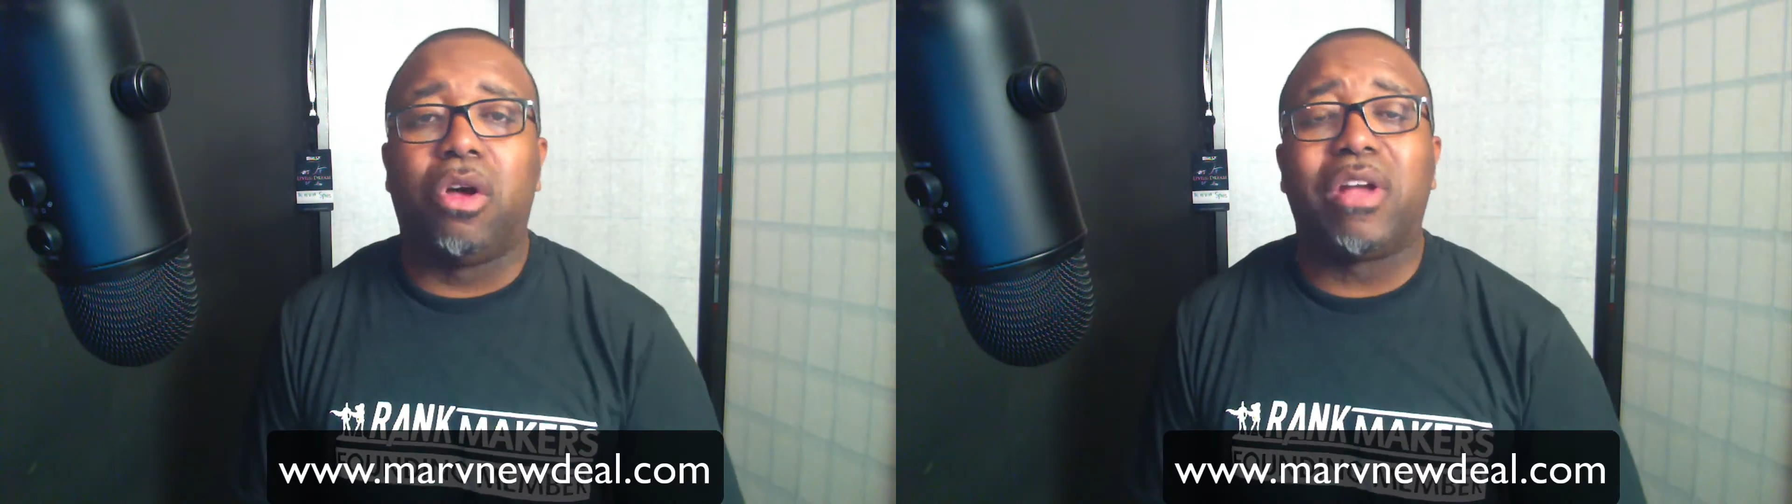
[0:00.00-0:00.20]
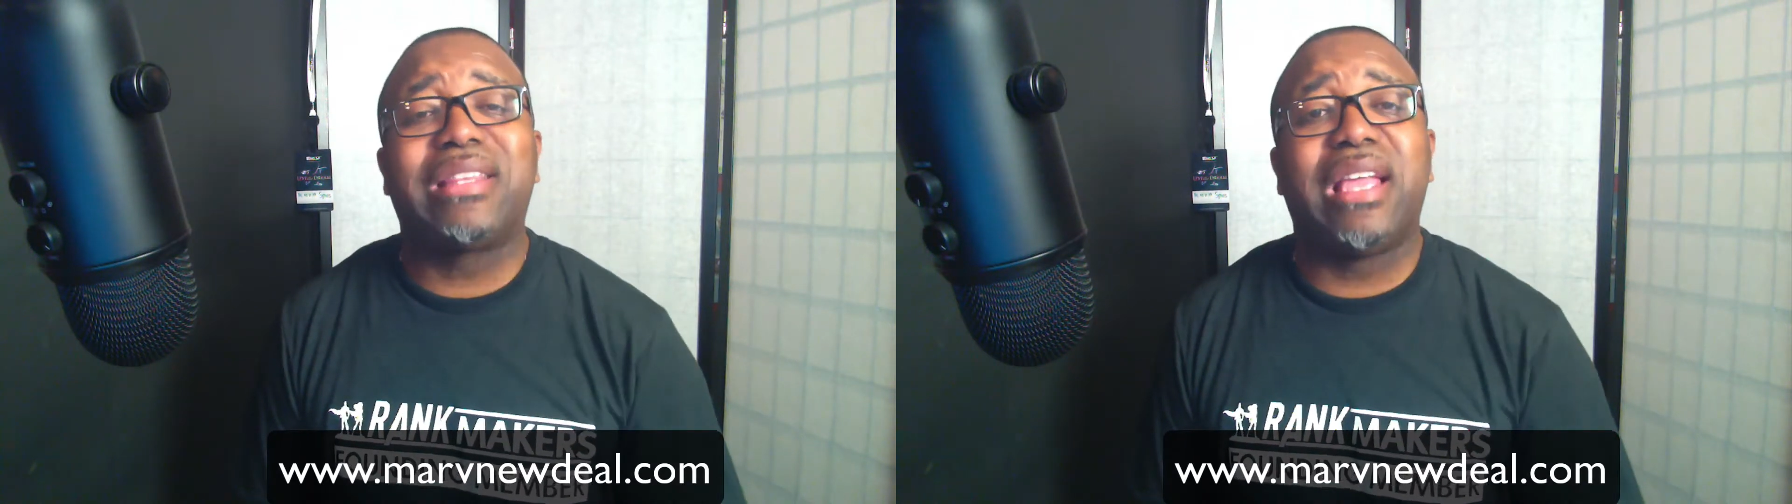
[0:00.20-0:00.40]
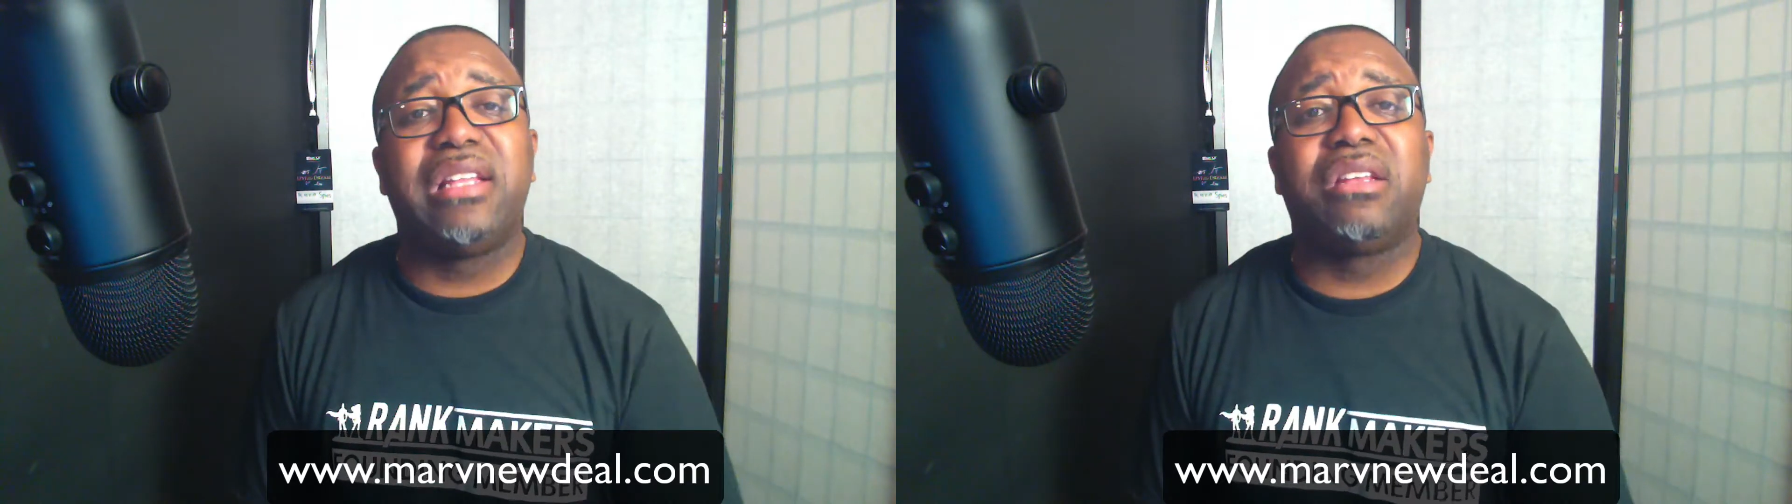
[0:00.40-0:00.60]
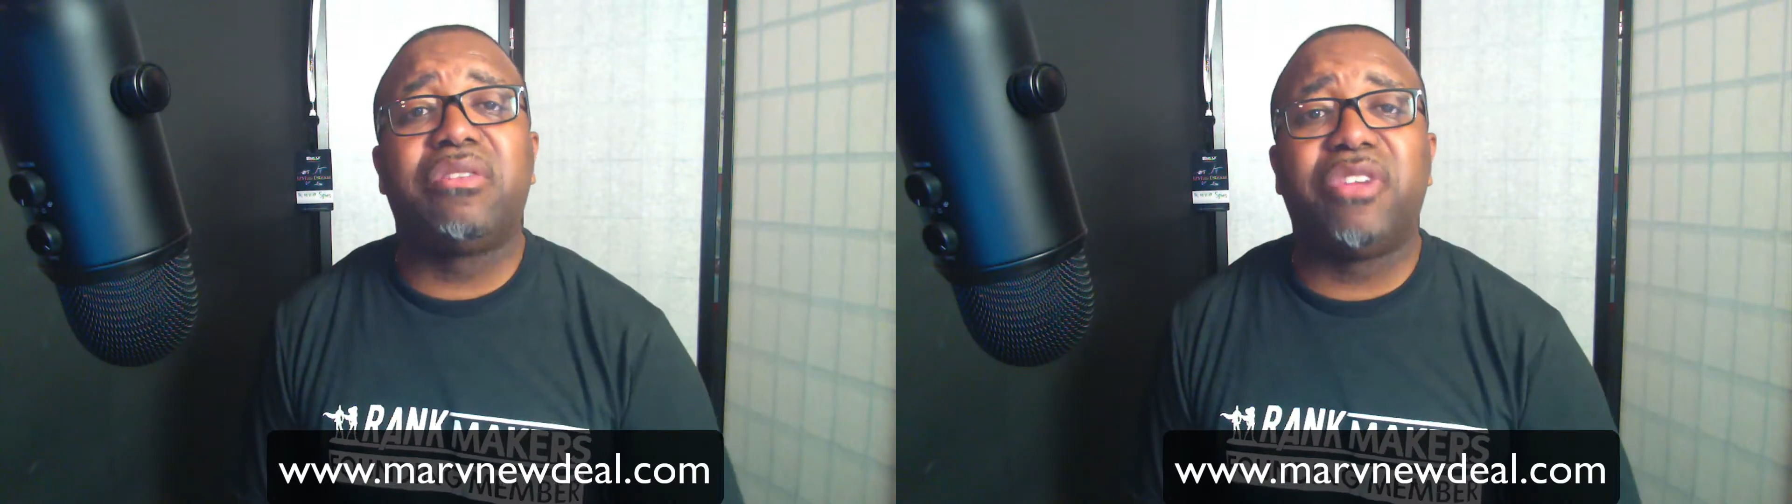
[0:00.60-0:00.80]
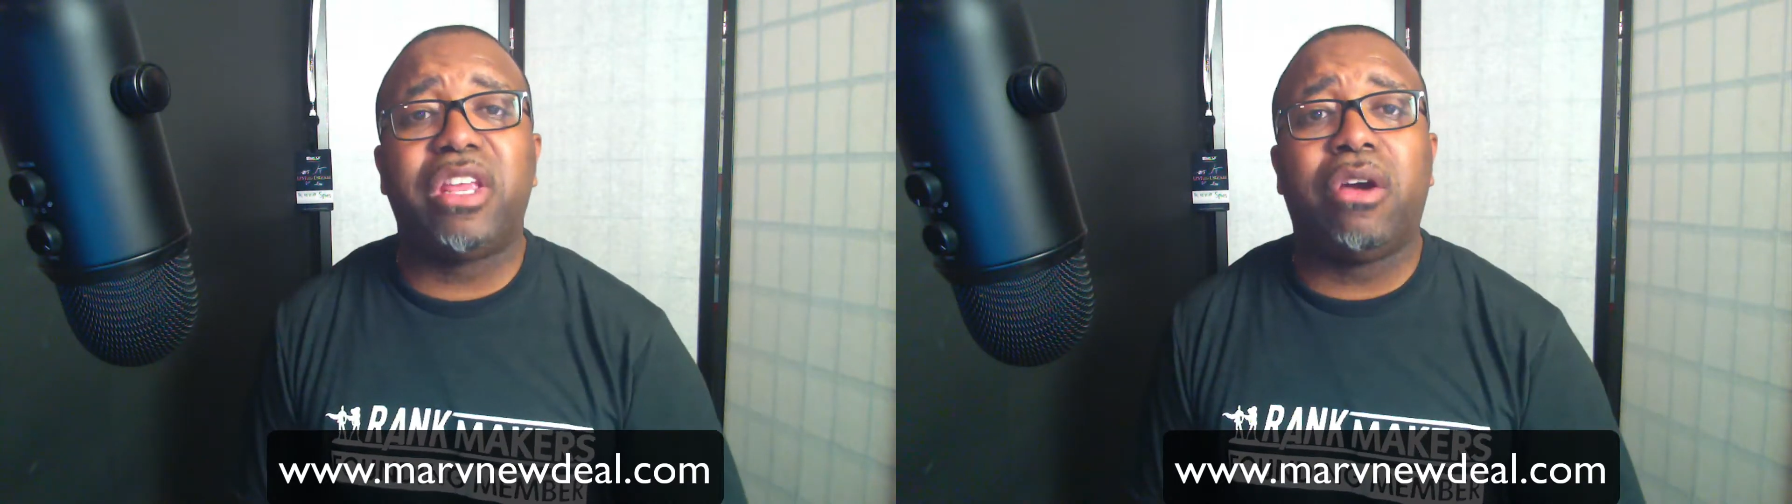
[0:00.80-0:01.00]
At the end of the
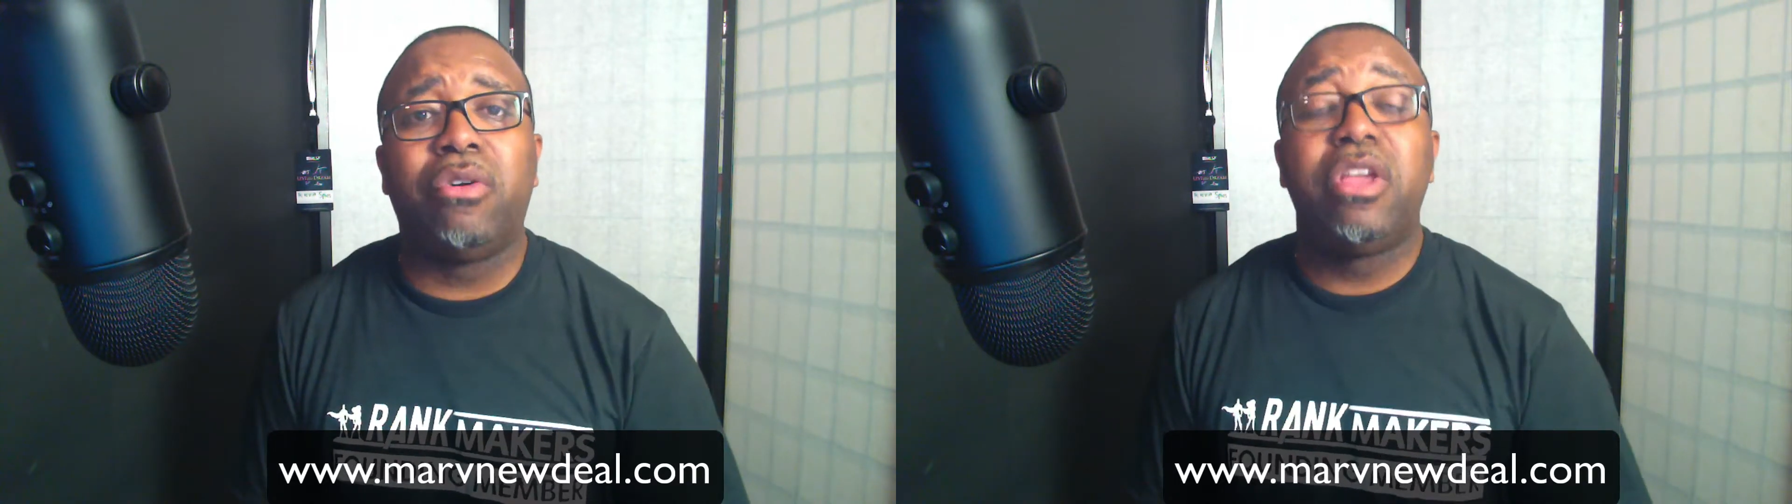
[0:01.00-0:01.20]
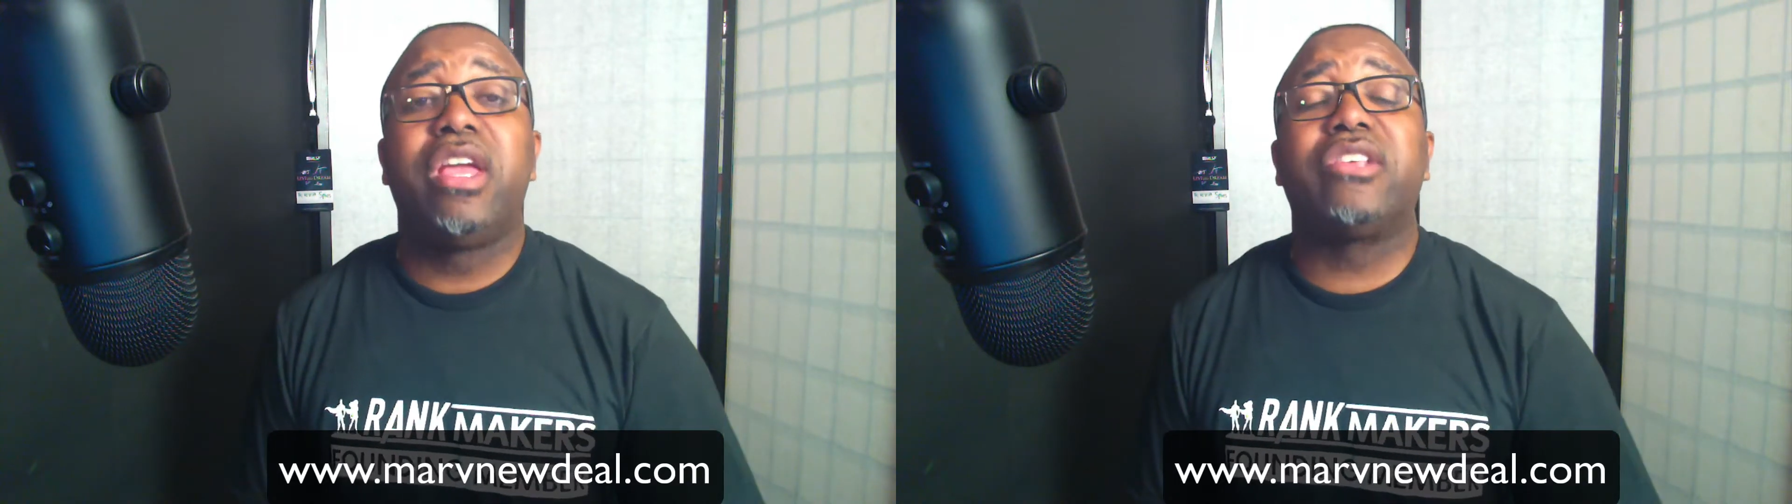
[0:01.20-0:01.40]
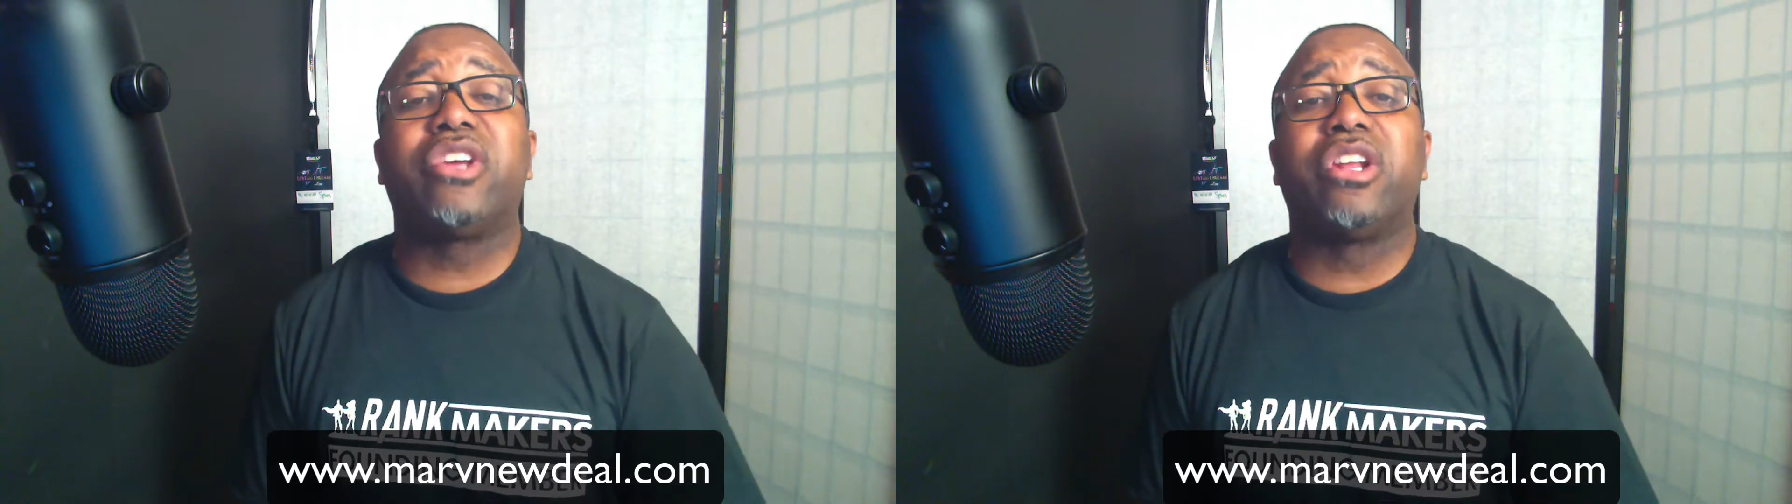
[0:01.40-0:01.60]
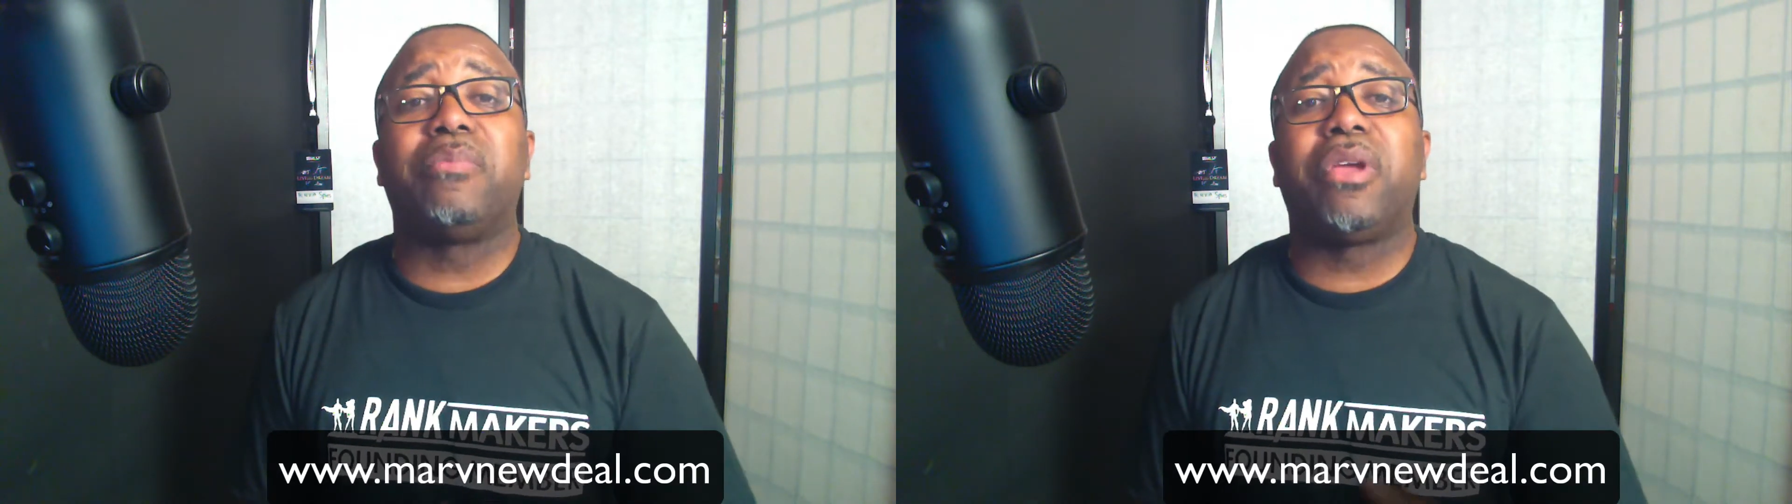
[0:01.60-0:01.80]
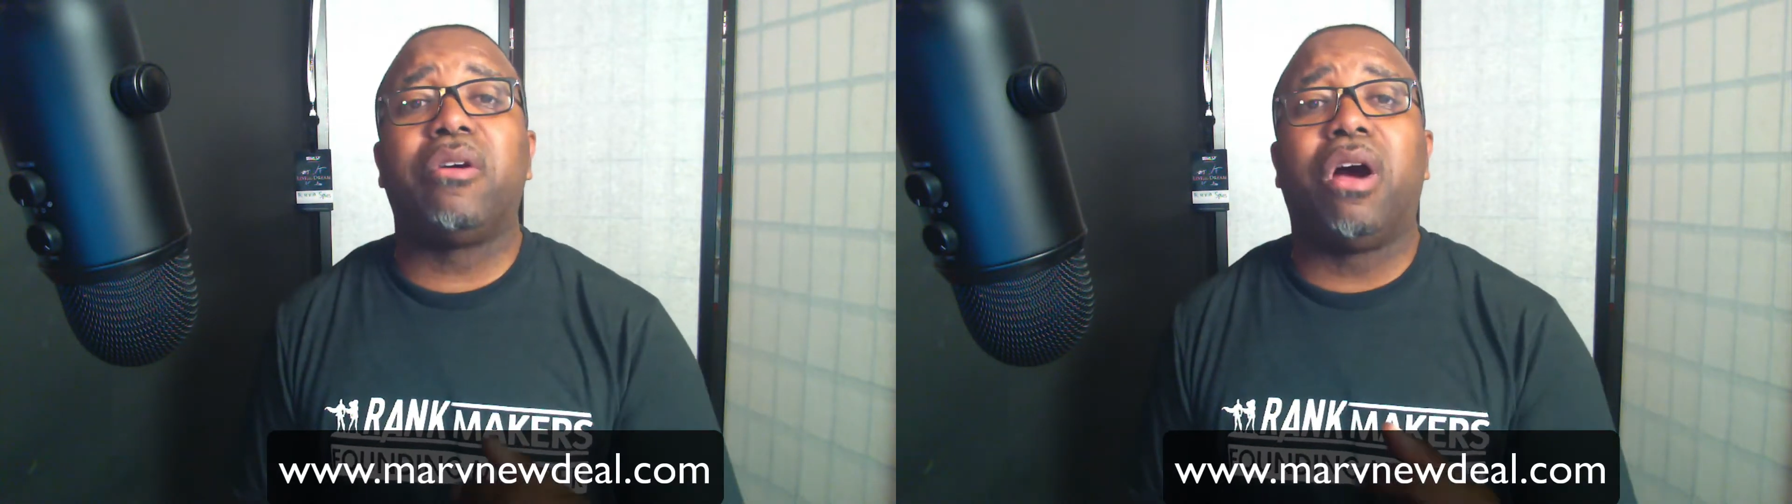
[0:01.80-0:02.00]
video, it's going to be
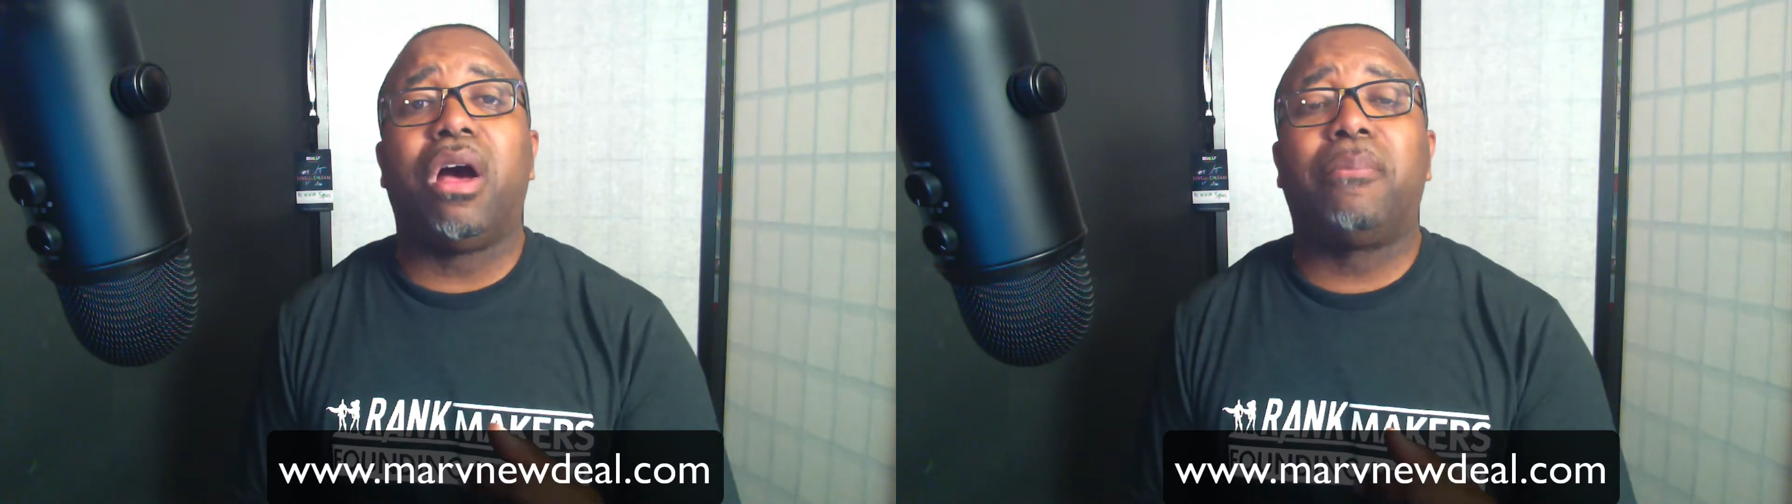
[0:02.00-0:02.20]
a